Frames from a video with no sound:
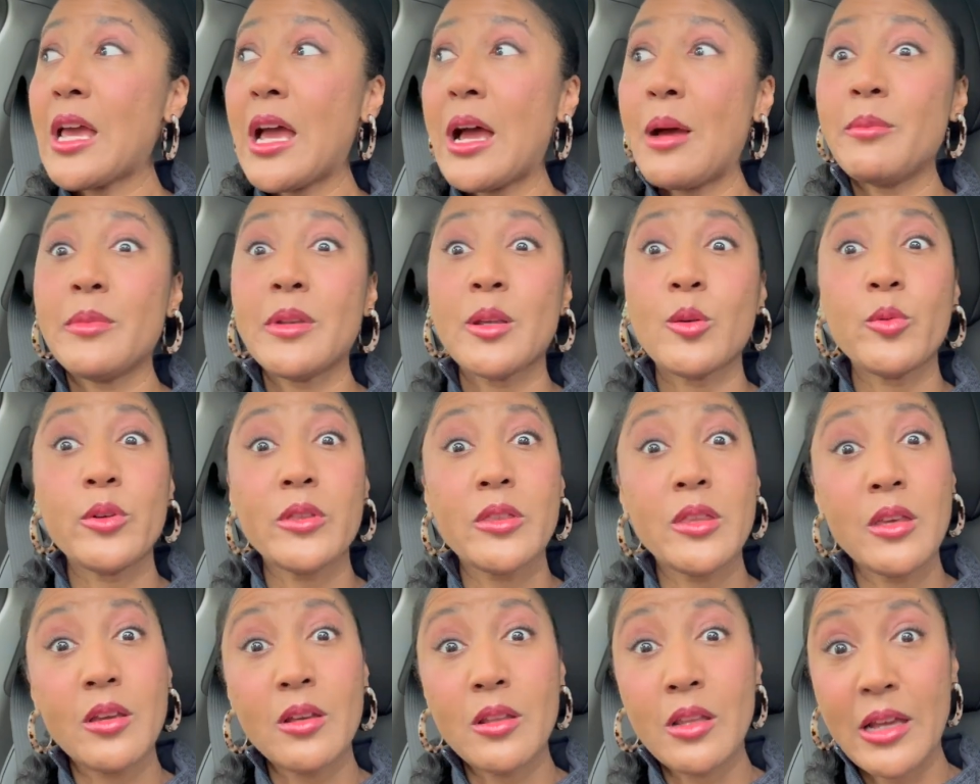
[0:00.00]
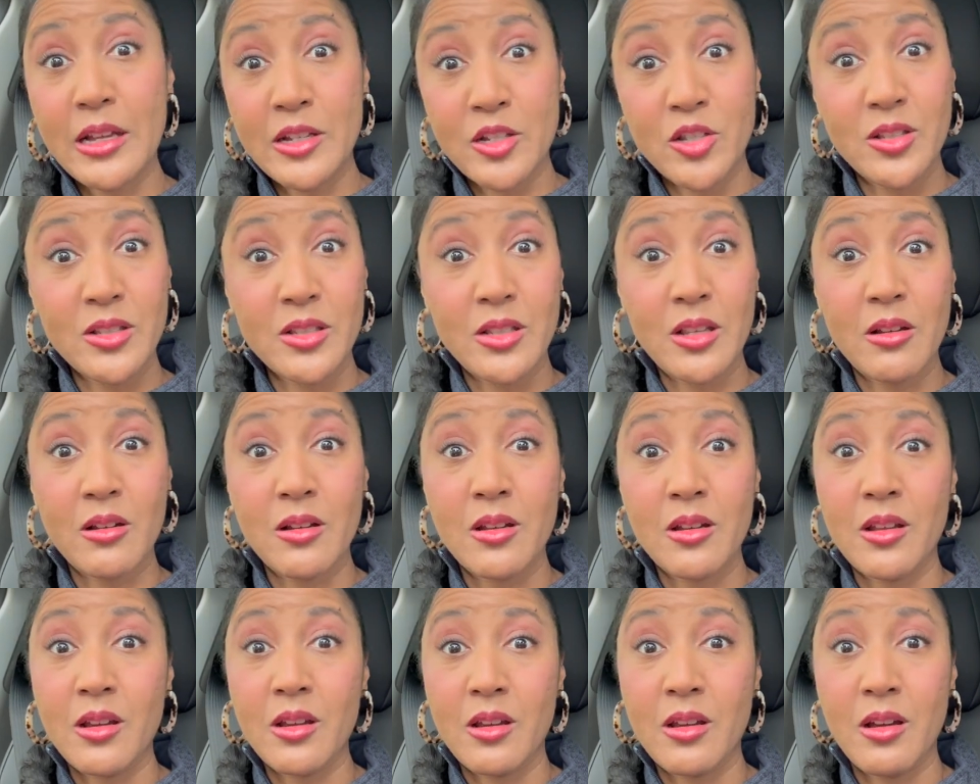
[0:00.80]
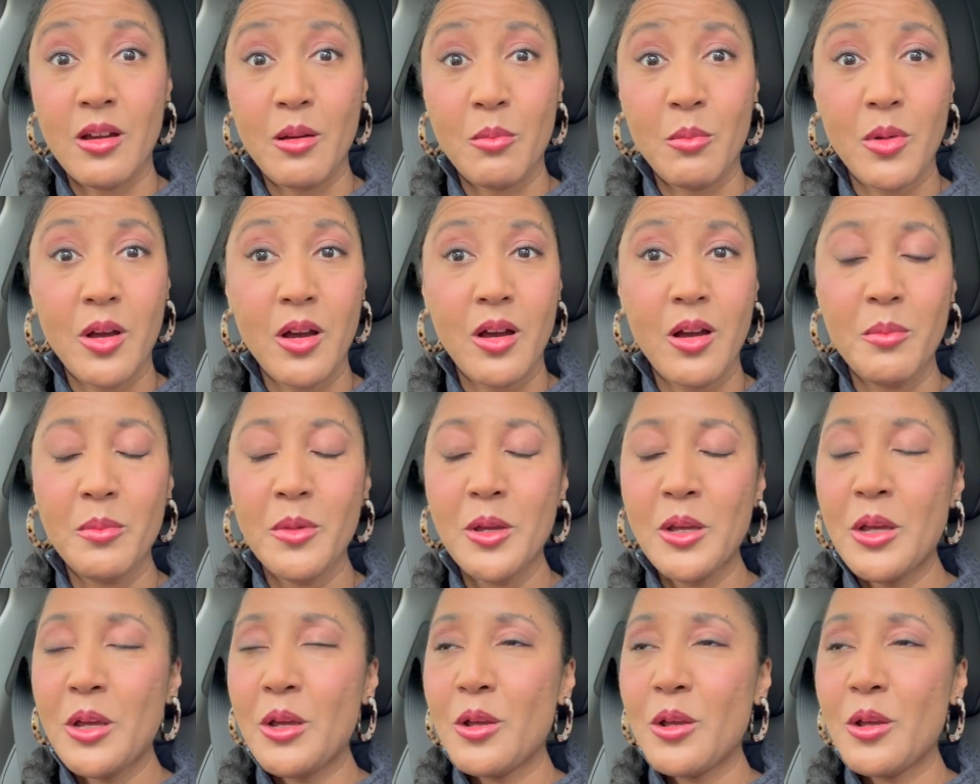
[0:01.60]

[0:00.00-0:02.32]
happening with the elections that are going to come up,